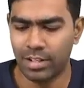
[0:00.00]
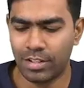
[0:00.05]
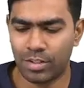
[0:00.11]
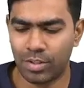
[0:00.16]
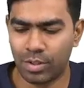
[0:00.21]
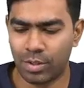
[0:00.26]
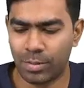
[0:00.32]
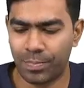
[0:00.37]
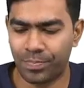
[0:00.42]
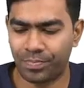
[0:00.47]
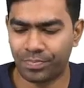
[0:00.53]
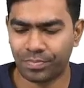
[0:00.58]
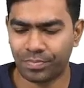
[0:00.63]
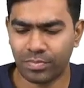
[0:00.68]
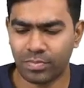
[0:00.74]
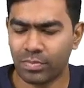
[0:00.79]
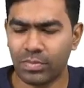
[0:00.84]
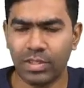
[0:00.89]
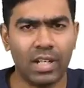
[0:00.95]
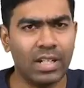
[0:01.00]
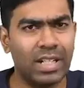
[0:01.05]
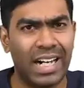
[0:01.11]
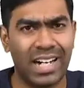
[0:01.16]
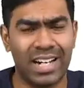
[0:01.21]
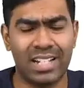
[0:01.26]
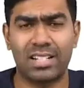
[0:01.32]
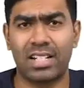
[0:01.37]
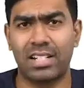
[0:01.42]
So
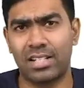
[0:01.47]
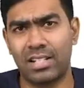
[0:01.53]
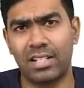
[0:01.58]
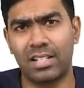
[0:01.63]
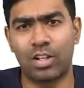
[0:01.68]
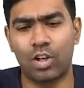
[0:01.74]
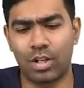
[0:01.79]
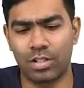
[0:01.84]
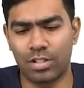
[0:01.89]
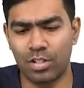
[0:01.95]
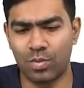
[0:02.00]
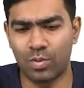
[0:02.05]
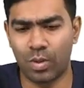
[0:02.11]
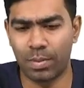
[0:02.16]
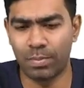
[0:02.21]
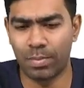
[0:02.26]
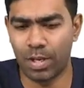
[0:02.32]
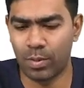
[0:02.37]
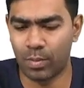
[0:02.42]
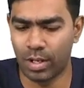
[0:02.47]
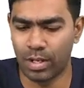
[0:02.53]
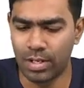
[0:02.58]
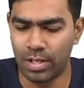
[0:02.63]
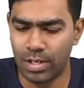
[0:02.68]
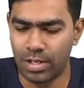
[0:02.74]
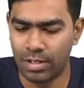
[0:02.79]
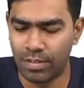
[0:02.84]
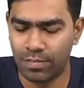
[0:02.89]
let us consider the causes one by one.
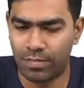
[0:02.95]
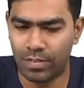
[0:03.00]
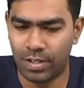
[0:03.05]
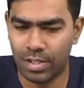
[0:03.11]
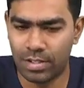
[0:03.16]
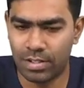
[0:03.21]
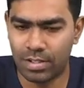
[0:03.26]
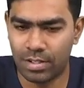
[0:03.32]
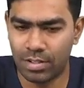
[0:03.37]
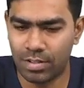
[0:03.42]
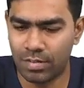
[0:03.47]
First,